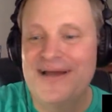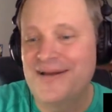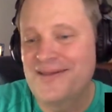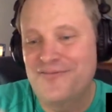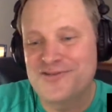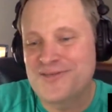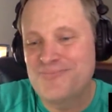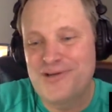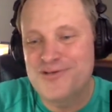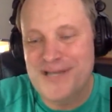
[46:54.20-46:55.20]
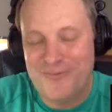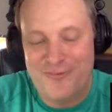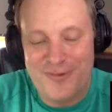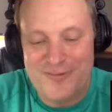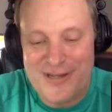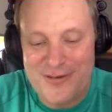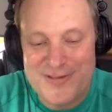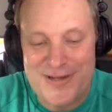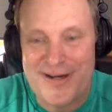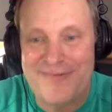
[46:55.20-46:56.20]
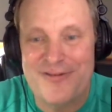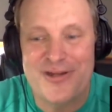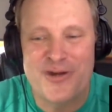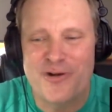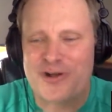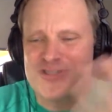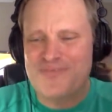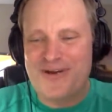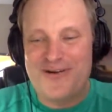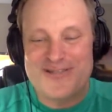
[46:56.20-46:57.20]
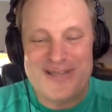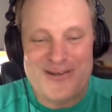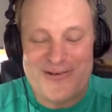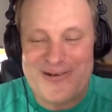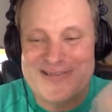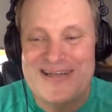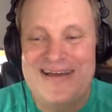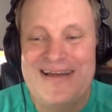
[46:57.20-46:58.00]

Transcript: And now they've just been using it for 50 years now and everything. You're a conspiracy theorist.